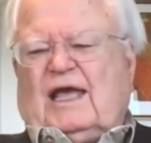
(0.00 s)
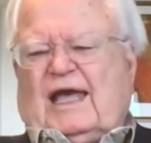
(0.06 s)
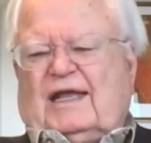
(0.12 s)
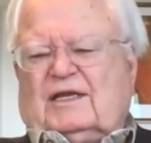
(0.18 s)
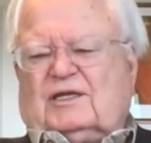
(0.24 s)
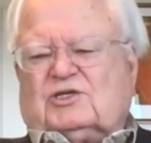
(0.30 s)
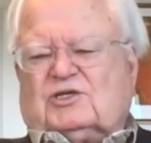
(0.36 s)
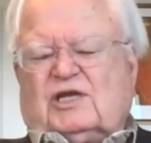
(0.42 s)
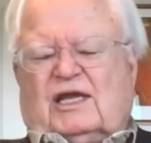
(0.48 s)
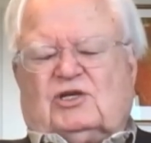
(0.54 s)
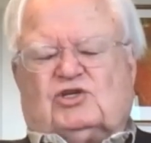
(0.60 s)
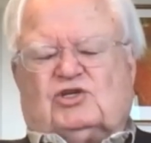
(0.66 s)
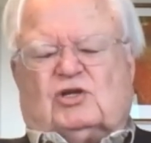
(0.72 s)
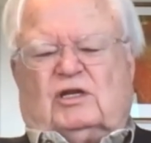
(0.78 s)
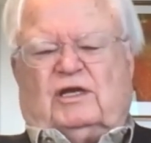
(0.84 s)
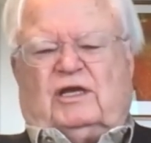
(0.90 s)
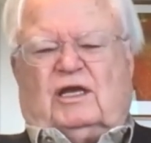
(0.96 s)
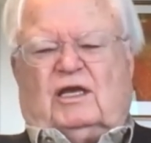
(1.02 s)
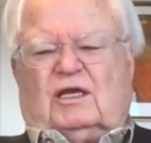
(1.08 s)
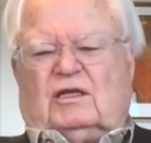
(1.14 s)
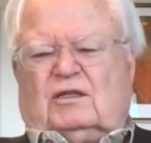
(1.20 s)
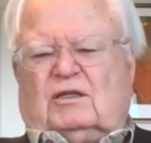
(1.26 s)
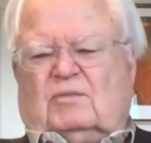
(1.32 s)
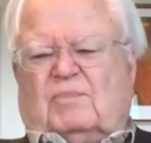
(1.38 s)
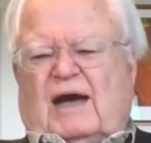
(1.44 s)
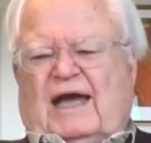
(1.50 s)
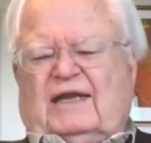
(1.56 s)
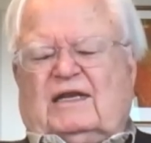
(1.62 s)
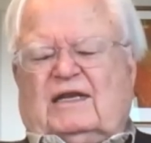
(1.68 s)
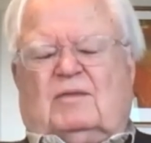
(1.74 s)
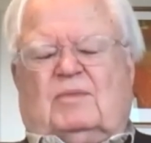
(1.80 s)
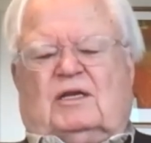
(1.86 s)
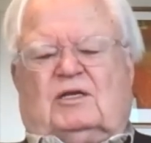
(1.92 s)
and essentially the
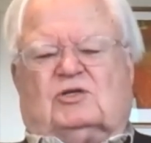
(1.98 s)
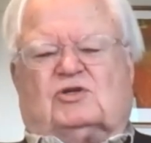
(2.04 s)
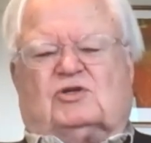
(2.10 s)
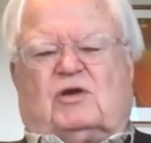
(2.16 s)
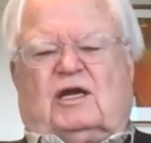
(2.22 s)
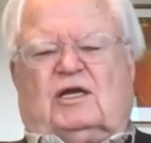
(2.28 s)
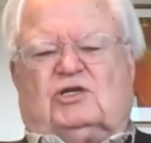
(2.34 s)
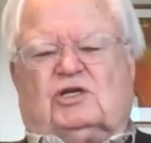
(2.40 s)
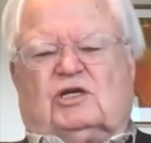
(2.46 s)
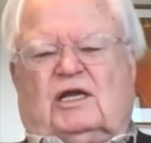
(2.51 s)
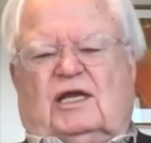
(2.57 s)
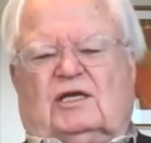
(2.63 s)
Biden administration